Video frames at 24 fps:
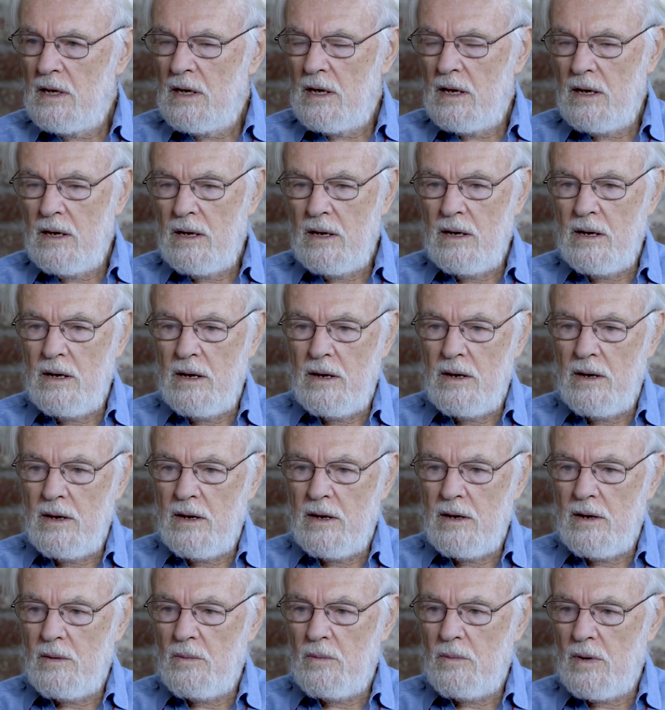
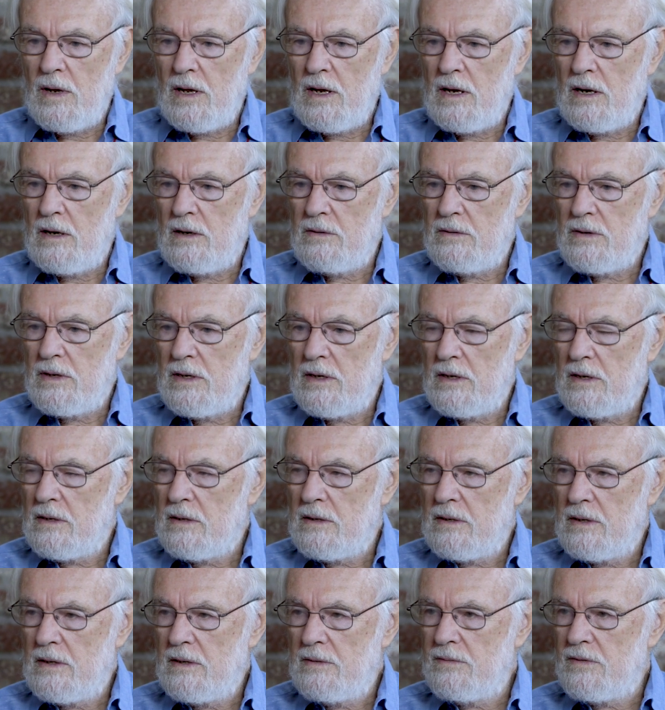
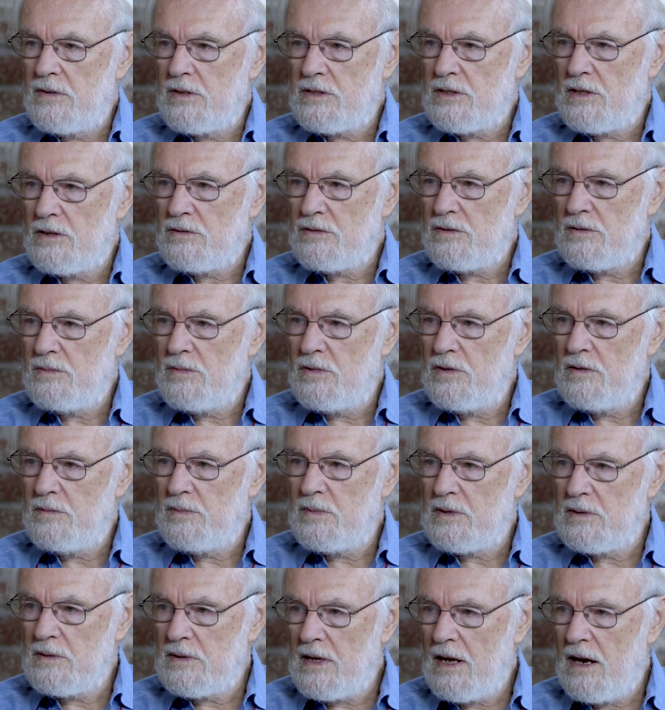where even the social
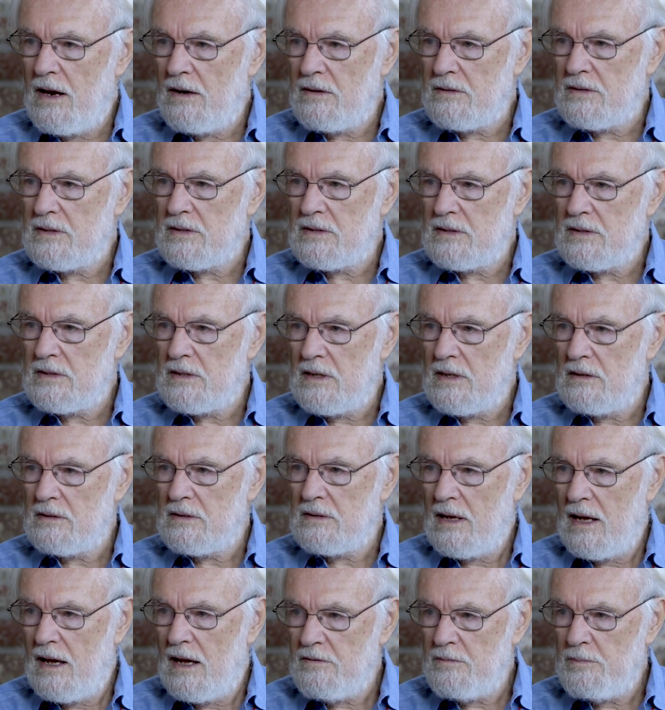movement characters start
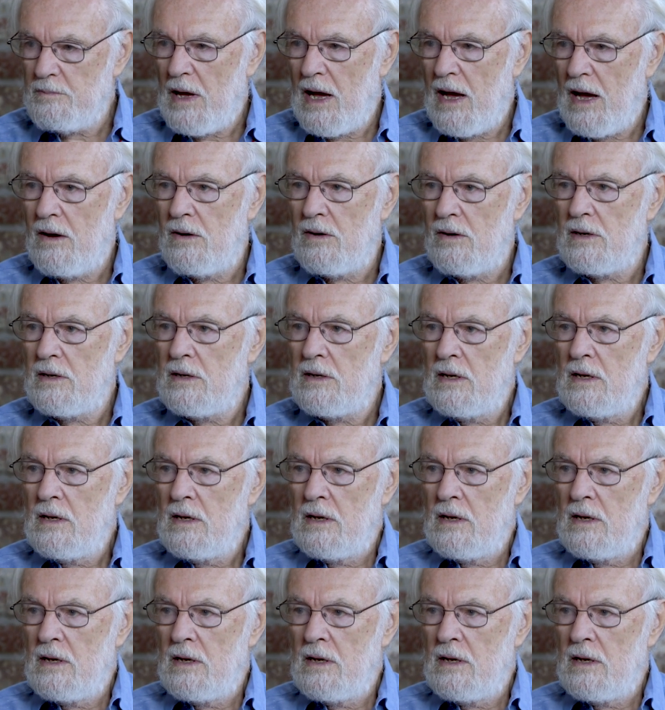to have power.